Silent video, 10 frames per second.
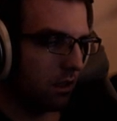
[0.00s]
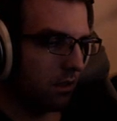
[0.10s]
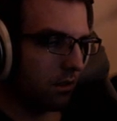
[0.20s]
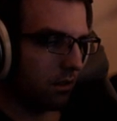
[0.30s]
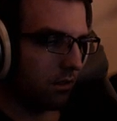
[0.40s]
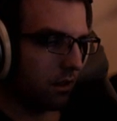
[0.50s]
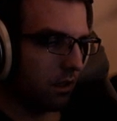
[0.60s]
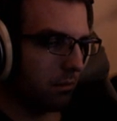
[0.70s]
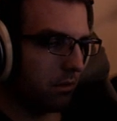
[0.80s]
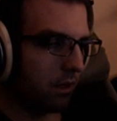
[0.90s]
So there's a
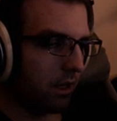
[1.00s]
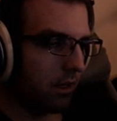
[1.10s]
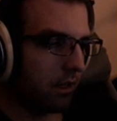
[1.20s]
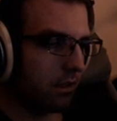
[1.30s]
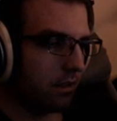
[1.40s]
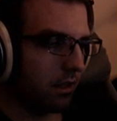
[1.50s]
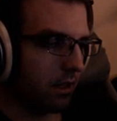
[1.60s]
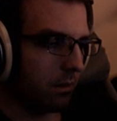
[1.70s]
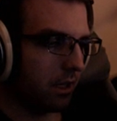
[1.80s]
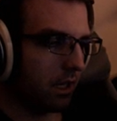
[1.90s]
couple areas in here
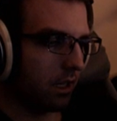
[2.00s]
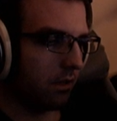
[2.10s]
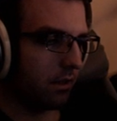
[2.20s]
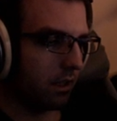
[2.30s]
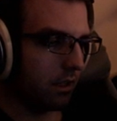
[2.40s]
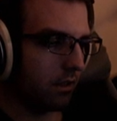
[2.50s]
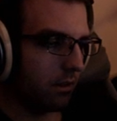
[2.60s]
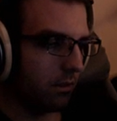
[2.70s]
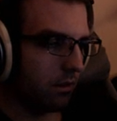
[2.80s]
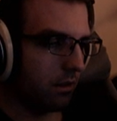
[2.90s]
we can't even get
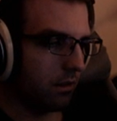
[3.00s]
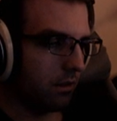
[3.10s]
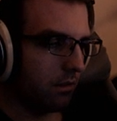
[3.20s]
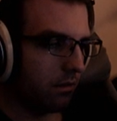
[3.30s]
to yet.